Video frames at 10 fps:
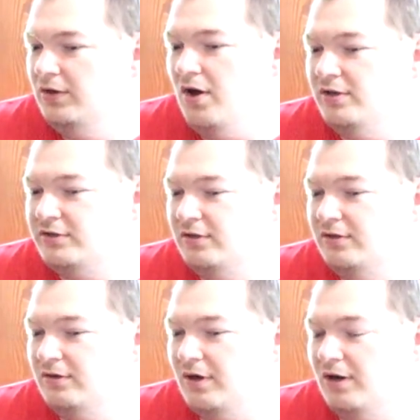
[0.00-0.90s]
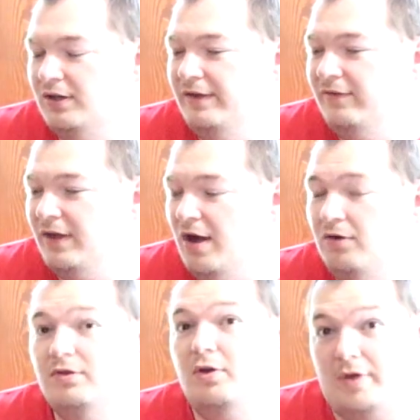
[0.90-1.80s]
You also are leaving
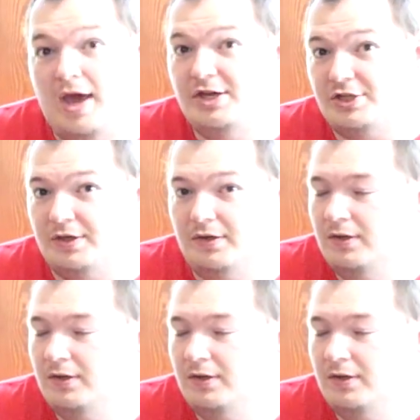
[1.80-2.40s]
out location.